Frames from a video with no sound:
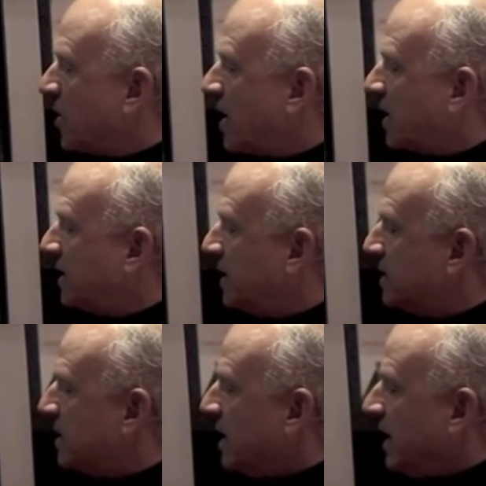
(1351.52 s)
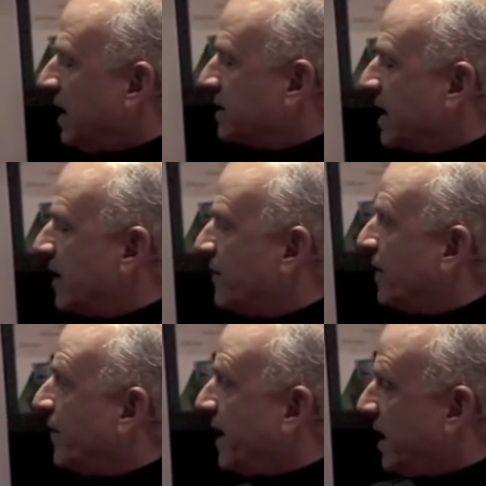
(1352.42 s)
product is it's got a
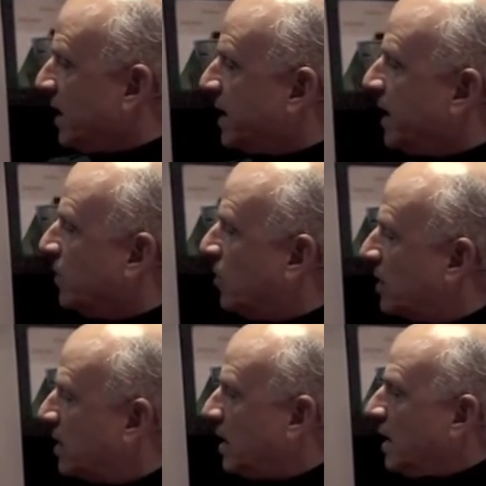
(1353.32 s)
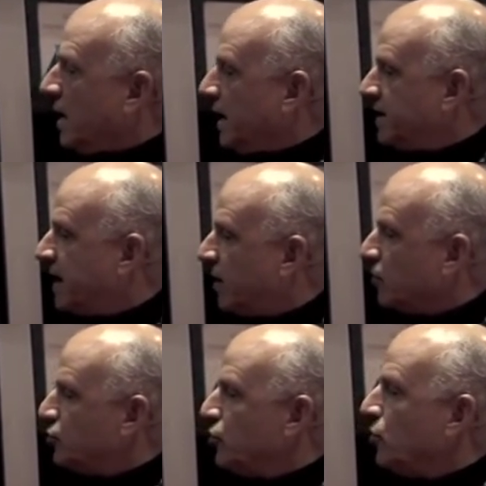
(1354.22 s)
very elegant look. It
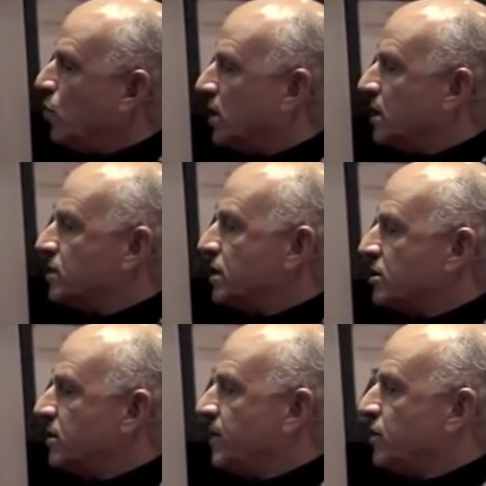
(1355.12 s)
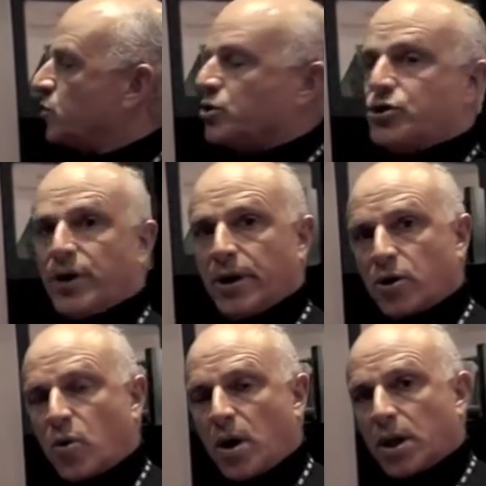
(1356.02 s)
tells you what the system is, what your air
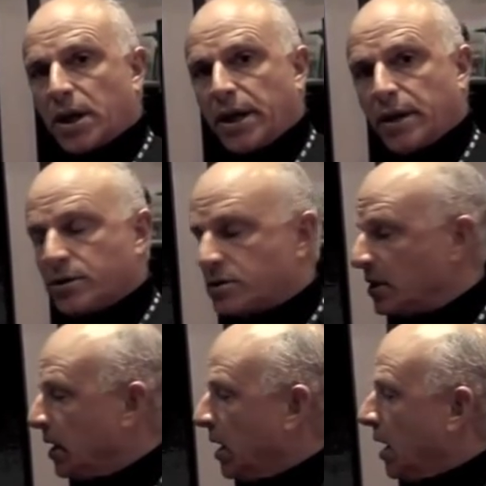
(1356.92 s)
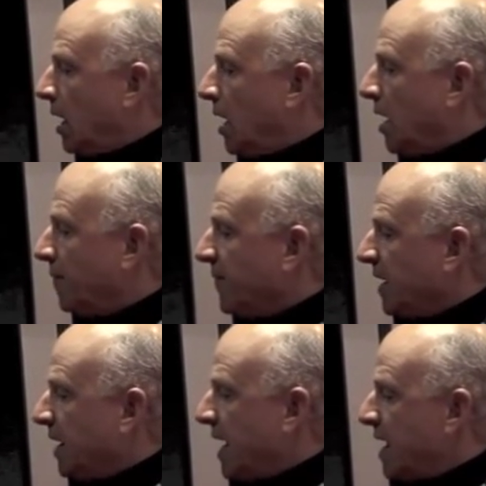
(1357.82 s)
quality is. Um,
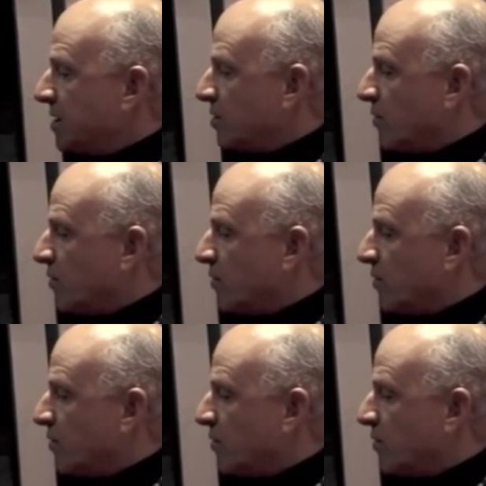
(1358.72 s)
it has a